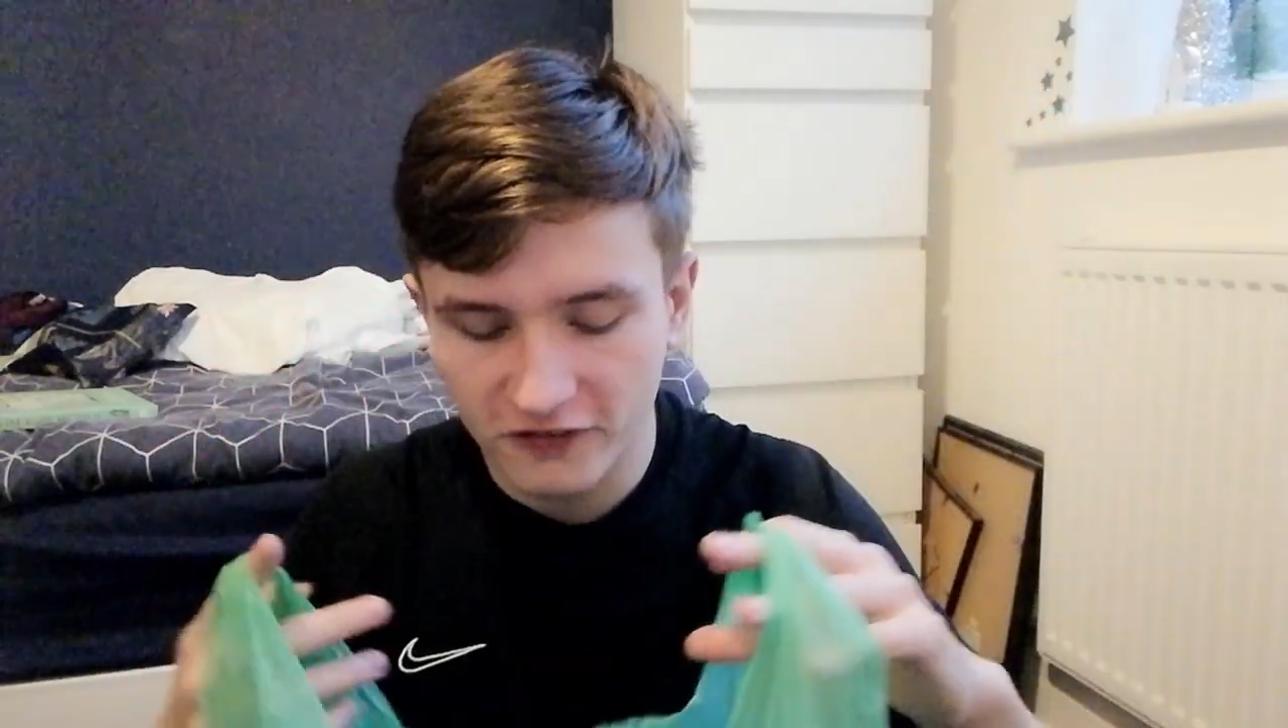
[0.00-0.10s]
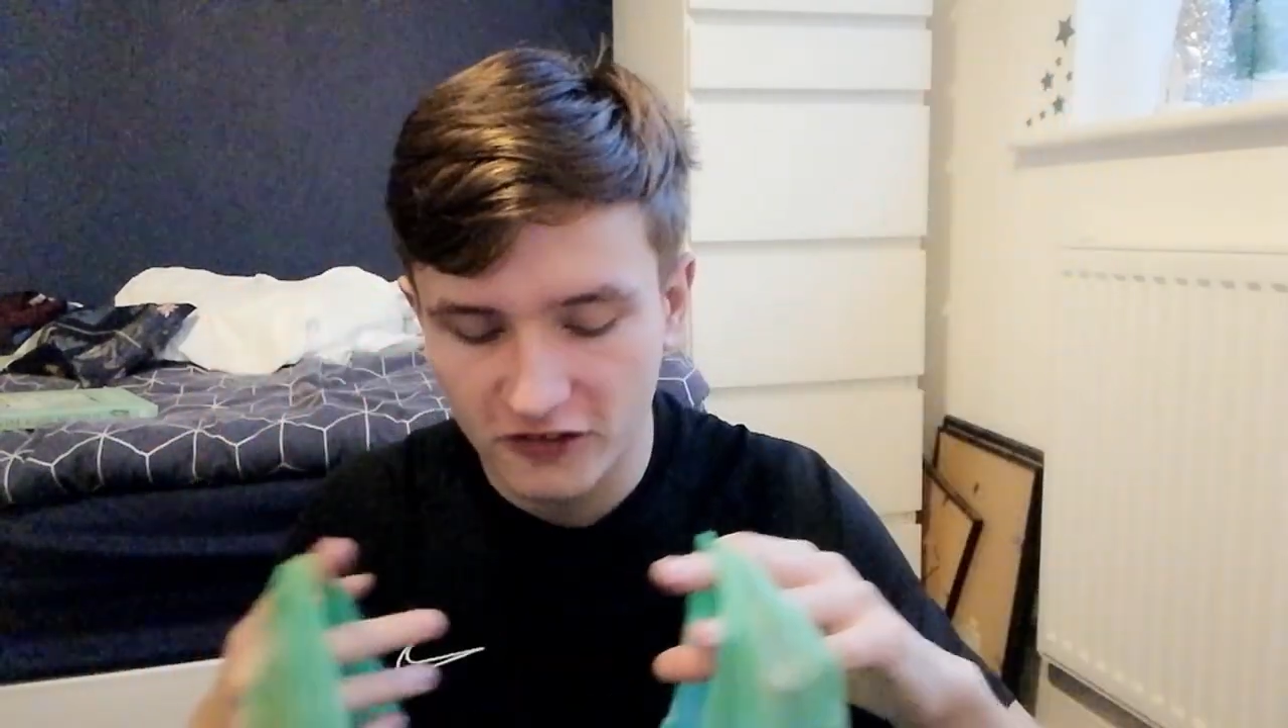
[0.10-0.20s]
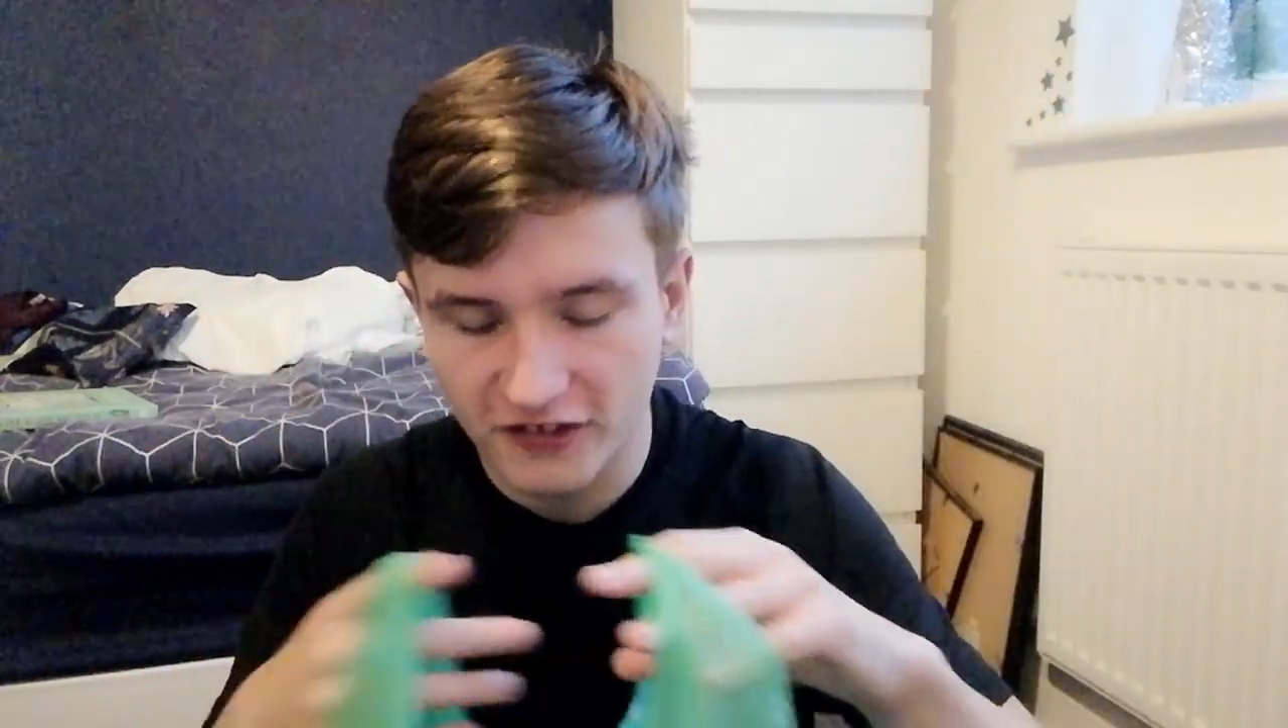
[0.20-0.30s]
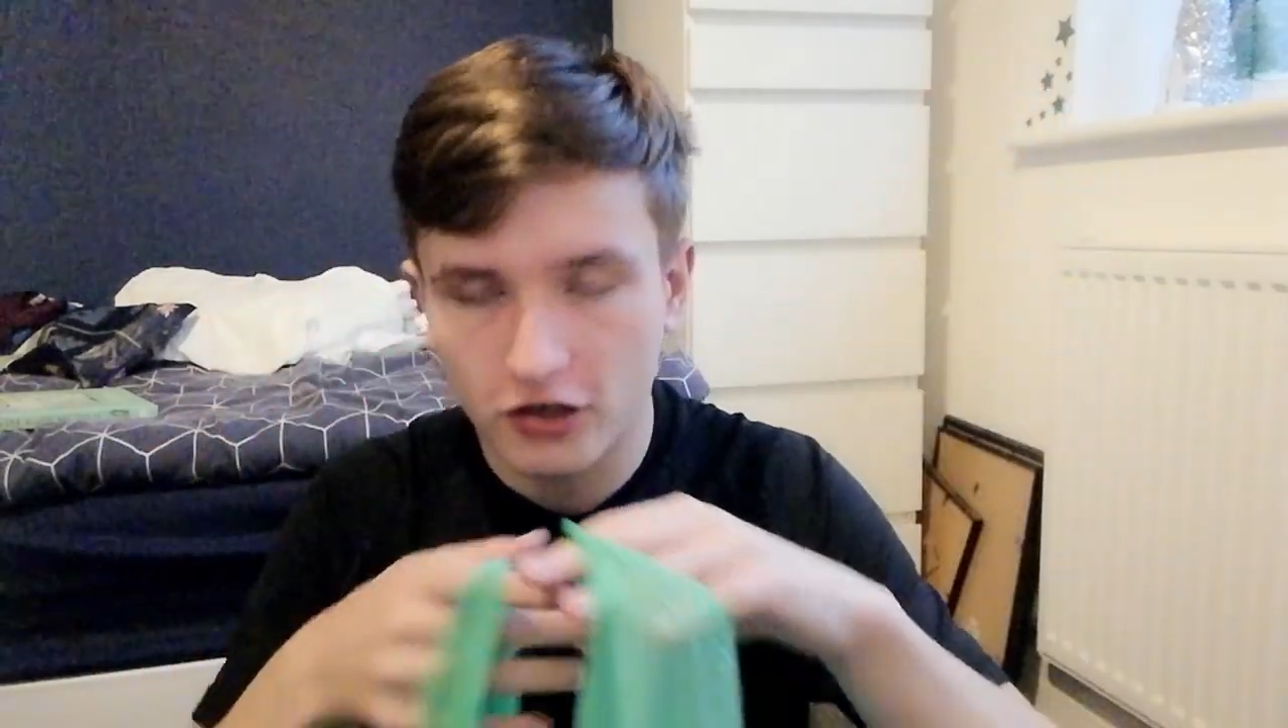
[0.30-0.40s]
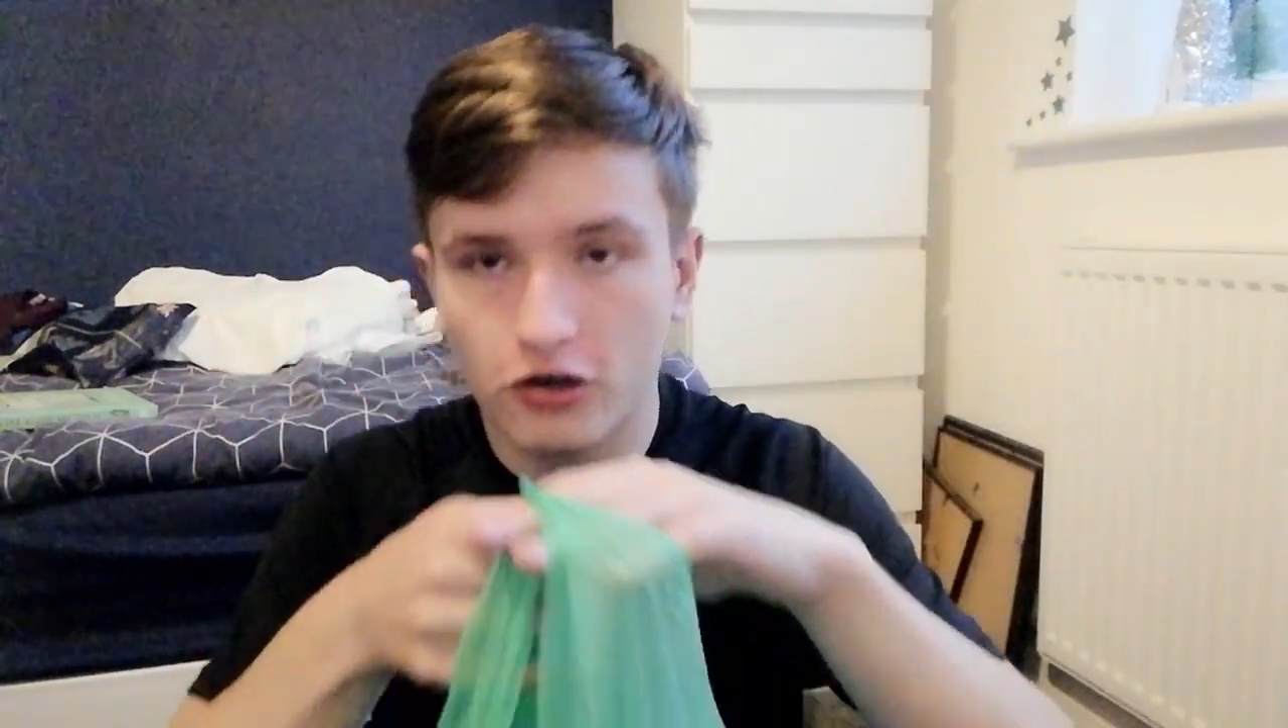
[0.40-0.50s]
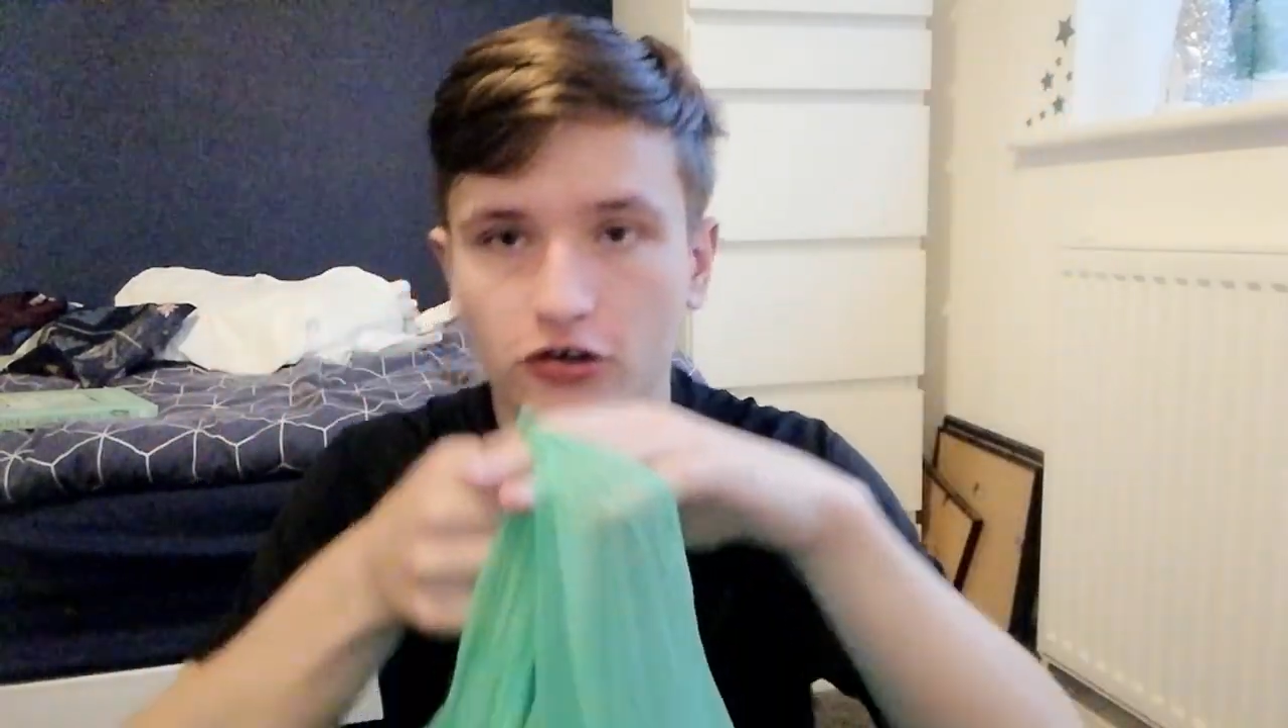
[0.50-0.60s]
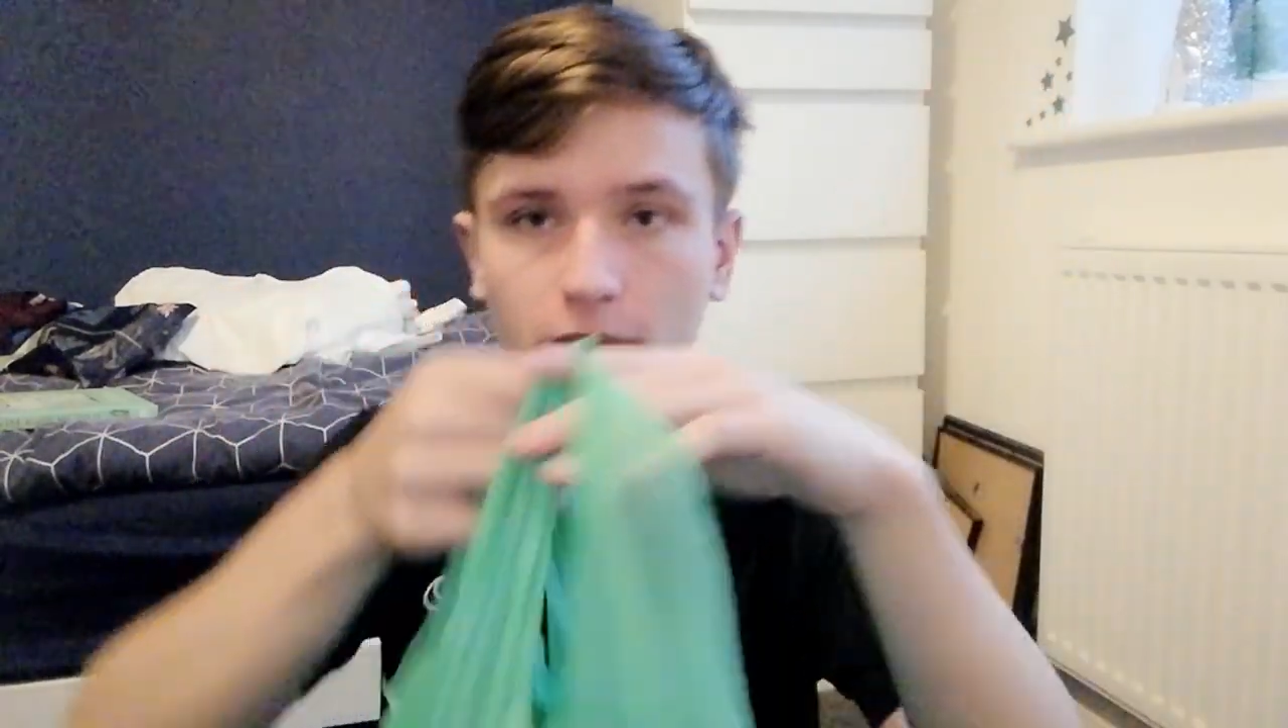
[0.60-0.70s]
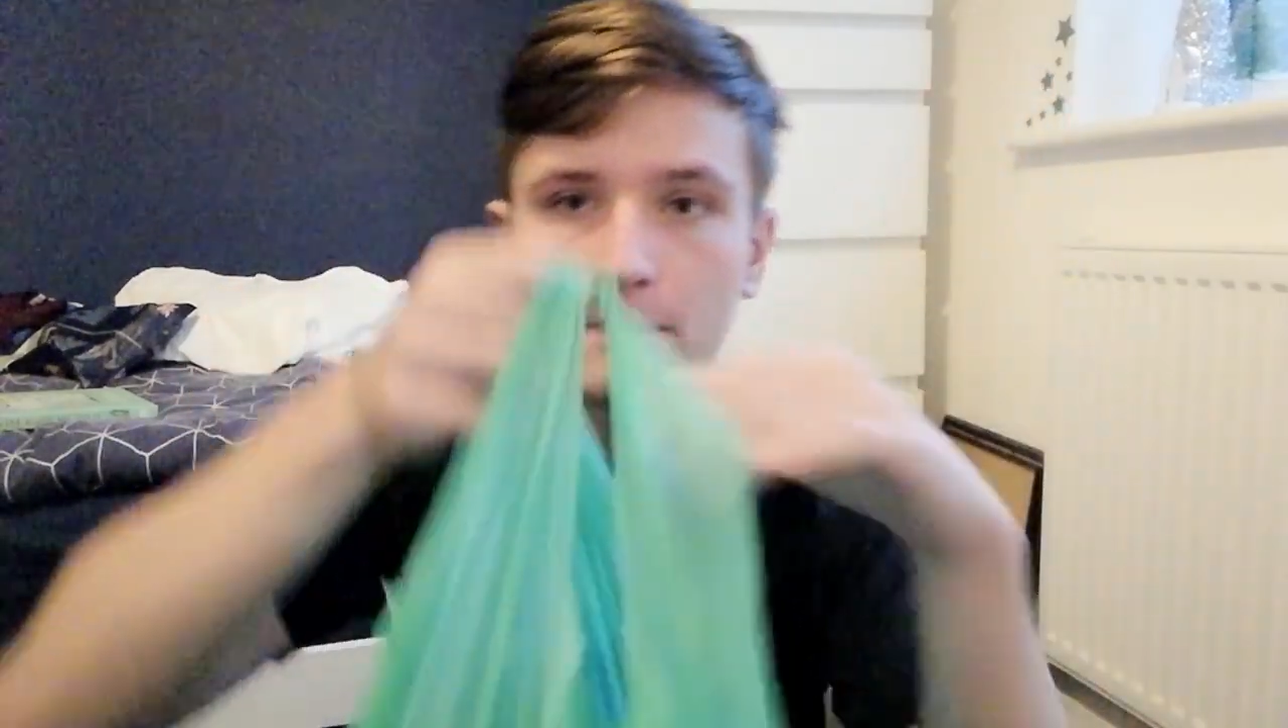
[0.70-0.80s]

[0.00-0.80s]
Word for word: so it's like a whole